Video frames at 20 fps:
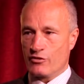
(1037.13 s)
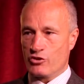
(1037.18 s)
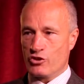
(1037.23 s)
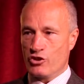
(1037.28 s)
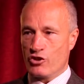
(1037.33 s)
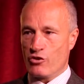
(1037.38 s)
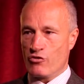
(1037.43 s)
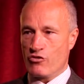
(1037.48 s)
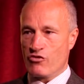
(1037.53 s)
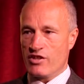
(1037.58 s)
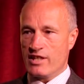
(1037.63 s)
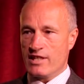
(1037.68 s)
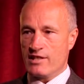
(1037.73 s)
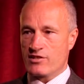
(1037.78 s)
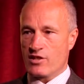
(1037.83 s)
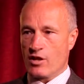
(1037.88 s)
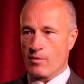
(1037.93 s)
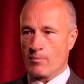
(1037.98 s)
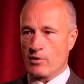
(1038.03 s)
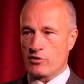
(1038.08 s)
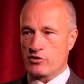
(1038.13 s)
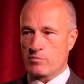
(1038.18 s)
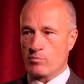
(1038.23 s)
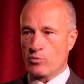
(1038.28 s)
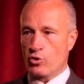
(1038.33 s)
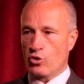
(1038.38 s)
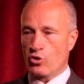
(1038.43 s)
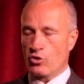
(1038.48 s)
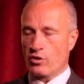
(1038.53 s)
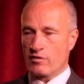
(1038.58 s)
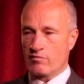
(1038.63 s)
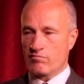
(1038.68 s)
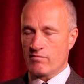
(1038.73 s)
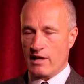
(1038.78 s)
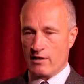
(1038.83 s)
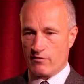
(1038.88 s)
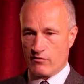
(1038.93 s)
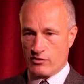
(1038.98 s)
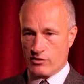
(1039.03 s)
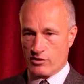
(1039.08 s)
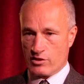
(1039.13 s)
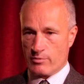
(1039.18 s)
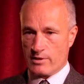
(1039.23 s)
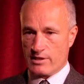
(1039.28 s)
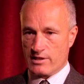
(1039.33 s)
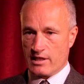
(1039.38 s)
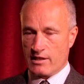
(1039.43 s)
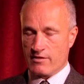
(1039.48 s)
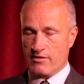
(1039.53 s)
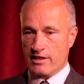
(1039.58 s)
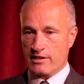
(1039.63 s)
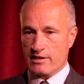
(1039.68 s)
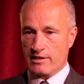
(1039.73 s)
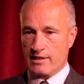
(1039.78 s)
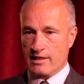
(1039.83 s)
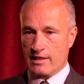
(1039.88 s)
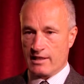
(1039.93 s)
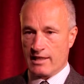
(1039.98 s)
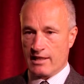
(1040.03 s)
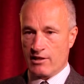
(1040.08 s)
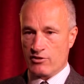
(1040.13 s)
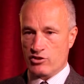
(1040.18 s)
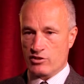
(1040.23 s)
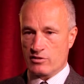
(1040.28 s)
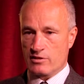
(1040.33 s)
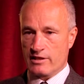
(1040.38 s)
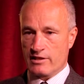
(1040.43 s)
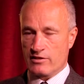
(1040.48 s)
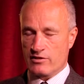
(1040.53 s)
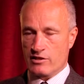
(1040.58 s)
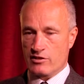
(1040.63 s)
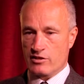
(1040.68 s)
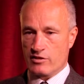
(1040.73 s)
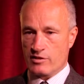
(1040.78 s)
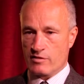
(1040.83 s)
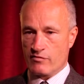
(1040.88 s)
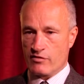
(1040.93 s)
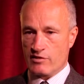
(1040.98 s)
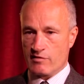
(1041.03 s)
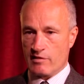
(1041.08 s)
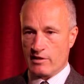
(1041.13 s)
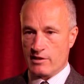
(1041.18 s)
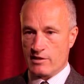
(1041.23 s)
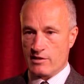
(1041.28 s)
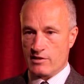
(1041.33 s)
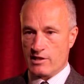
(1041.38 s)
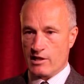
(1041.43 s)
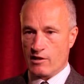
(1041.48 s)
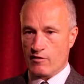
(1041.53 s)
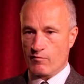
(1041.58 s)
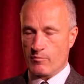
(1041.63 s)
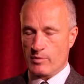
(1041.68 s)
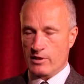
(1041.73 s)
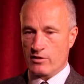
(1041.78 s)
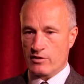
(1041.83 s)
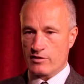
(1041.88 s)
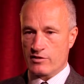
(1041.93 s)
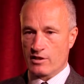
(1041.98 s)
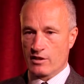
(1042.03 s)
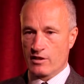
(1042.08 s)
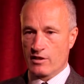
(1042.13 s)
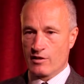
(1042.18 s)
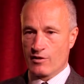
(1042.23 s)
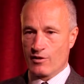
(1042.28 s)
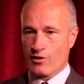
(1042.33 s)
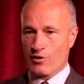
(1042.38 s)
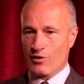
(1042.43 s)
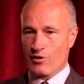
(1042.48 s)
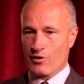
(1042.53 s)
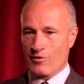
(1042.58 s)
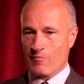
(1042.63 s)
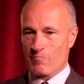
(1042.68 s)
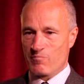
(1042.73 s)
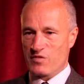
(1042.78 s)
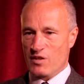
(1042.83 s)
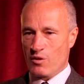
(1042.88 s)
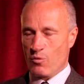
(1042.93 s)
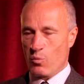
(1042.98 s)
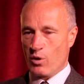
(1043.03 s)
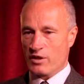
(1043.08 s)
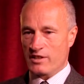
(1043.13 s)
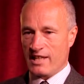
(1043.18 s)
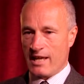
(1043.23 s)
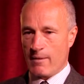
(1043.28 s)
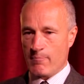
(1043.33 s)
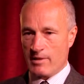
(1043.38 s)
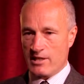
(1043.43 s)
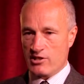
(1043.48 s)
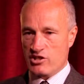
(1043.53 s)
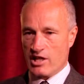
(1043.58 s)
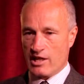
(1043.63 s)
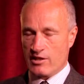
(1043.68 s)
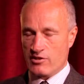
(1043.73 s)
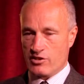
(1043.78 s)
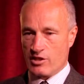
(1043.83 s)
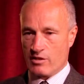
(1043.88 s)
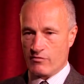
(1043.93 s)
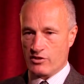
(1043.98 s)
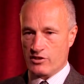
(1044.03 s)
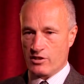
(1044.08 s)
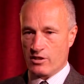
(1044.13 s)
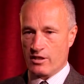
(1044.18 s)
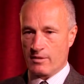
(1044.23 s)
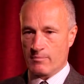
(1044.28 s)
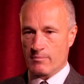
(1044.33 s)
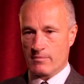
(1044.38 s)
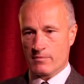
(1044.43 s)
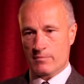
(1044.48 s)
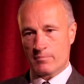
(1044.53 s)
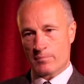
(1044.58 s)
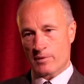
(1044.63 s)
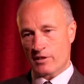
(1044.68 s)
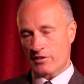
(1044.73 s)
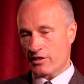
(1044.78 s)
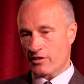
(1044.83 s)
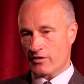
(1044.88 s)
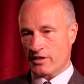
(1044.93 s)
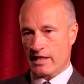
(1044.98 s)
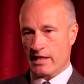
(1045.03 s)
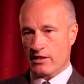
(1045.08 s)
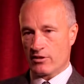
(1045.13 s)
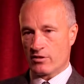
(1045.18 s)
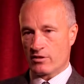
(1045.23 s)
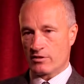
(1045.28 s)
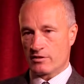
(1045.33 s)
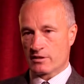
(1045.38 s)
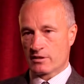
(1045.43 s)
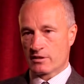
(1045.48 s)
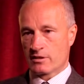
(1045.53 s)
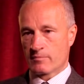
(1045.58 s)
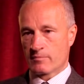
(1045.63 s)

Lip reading: You know, these are much more relevant, should we say, than the actual existence of Israel in itself, because one can be changed over time, but the other cannot.